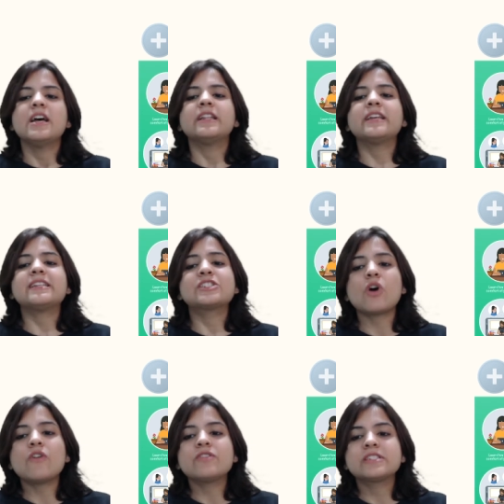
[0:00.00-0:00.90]
There's
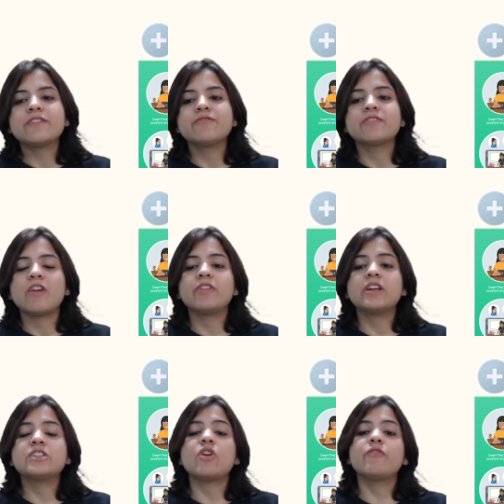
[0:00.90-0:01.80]
exhaustive
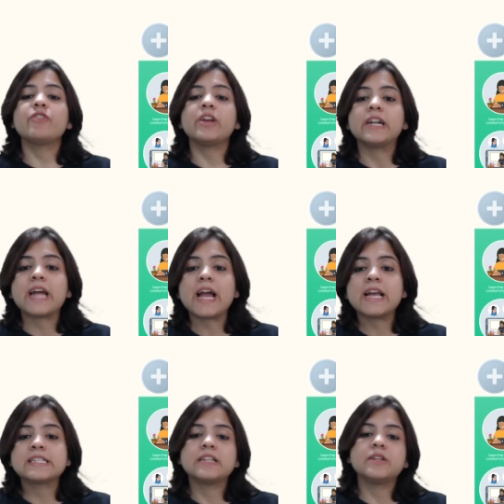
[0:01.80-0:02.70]
coverage of your
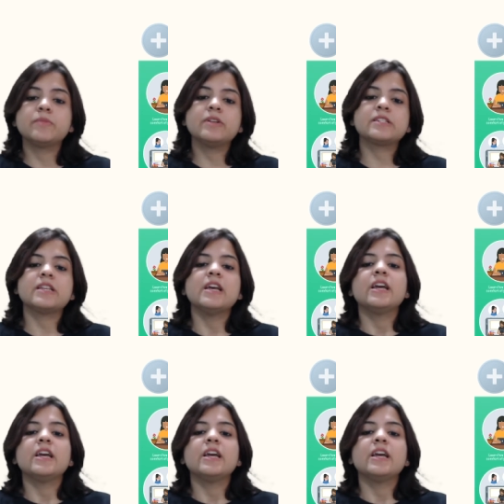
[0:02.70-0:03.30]
entire syllabus.